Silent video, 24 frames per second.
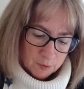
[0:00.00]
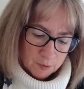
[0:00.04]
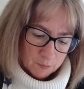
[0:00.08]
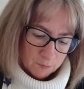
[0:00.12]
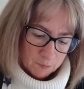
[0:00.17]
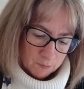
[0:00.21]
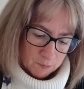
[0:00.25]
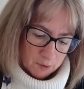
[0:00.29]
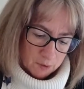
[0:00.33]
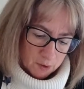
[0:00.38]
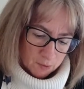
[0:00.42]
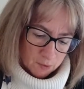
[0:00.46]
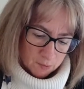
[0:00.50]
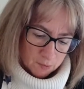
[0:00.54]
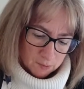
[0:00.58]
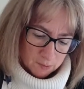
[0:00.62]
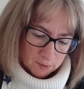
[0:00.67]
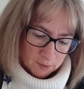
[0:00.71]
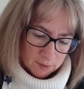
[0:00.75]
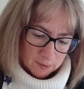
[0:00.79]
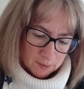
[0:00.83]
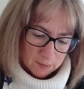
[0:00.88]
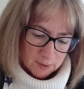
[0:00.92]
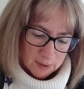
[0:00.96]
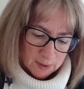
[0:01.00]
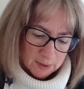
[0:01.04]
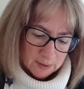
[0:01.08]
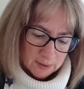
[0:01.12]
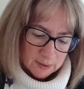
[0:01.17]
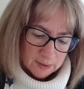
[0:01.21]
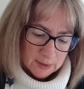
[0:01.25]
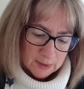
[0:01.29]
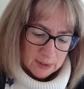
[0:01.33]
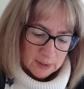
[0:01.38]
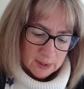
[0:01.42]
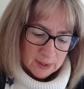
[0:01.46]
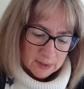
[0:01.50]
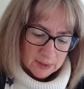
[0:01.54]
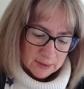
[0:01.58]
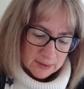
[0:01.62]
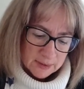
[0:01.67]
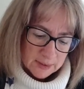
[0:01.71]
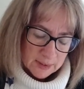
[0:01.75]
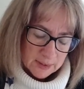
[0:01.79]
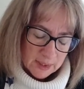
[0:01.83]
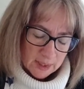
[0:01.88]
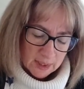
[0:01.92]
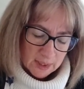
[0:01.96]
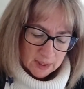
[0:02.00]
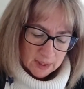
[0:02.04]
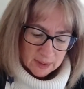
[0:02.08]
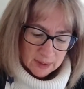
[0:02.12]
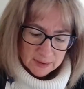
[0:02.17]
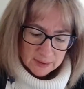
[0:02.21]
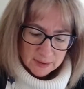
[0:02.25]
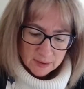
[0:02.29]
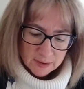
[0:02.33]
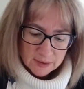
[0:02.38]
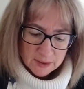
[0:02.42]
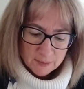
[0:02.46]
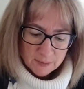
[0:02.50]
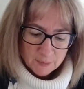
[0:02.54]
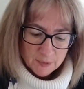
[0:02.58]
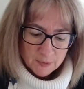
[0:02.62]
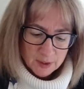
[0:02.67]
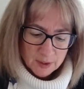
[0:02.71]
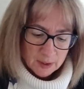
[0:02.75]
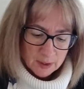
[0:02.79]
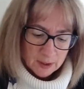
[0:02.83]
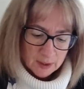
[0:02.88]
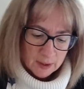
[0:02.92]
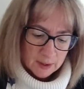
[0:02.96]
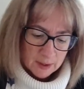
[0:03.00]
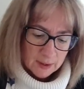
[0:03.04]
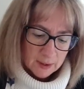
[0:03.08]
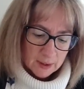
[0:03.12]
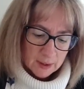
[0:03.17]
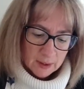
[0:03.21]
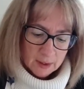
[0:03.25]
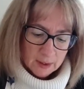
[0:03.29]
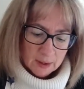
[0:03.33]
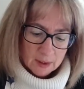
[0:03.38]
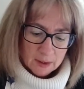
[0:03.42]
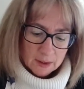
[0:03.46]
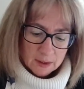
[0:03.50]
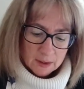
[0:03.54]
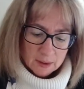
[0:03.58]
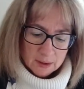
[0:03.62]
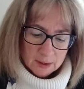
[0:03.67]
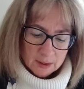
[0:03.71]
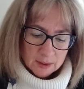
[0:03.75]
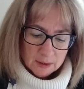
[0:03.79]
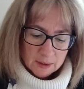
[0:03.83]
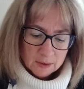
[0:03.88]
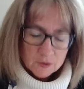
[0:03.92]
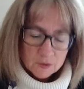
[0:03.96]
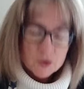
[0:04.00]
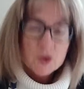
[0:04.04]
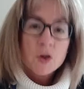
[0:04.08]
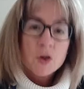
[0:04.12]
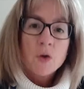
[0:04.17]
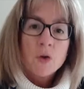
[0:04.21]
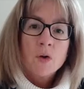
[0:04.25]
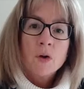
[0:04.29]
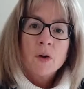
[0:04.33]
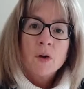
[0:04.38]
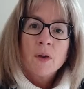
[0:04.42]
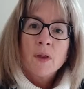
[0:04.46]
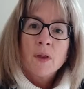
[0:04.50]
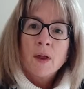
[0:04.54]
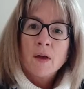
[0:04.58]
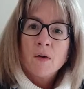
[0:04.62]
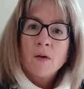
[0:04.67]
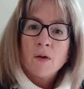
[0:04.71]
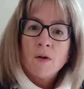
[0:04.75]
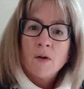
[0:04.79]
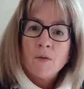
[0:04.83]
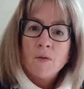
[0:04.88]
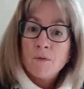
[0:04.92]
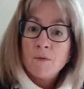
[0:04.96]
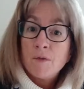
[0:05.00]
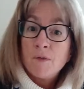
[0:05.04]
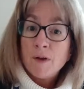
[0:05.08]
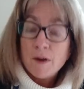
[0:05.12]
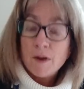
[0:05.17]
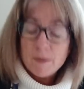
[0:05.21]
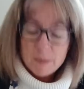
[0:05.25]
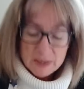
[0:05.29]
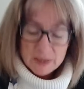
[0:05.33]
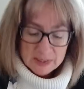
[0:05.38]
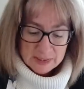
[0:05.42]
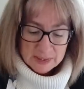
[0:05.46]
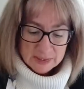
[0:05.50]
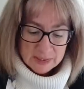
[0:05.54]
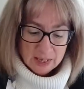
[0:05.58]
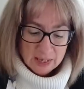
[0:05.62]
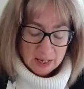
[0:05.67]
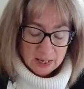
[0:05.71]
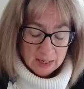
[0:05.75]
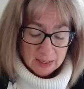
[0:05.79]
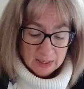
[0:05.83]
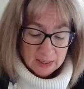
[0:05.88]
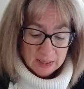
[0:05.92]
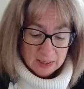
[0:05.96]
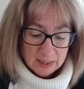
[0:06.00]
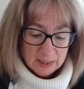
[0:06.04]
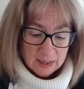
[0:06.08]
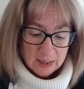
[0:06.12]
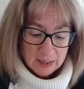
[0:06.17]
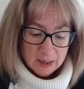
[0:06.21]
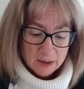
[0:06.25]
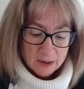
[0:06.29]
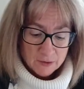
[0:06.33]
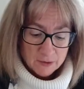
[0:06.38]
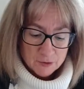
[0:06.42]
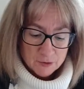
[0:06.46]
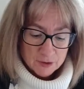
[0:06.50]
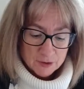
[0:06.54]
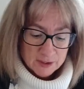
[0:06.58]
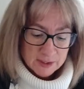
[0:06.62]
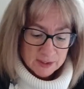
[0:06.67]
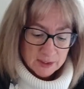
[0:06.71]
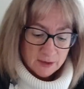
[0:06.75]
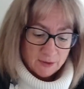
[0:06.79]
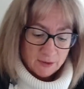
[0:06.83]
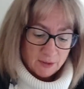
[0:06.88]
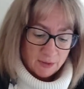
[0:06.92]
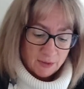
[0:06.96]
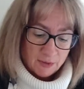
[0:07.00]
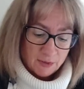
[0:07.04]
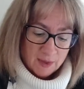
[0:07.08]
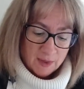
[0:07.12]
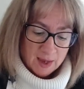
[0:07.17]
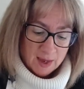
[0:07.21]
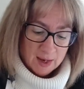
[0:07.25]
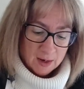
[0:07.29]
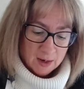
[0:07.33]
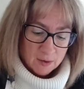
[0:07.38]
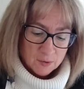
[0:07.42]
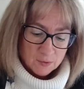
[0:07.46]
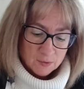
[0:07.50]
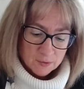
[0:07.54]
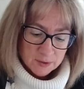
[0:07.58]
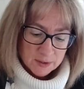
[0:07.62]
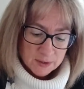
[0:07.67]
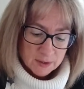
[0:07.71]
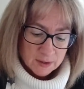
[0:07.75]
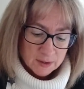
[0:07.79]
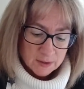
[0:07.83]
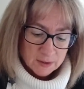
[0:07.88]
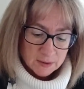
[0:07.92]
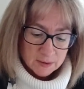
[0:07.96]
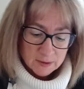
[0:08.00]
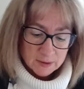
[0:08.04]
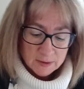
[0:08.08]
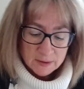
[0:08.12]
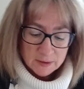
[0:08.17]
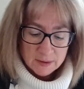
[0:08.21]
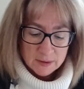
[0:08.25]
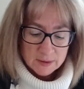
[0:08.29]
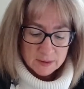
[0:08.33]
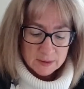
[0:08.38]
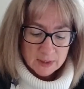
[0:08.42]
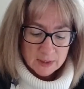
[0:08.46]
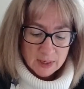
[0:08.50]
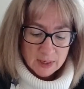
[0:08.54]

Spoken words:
Roll in the nuts, yeah, so something like a little chocolate vermicelli, hundreds and thousands,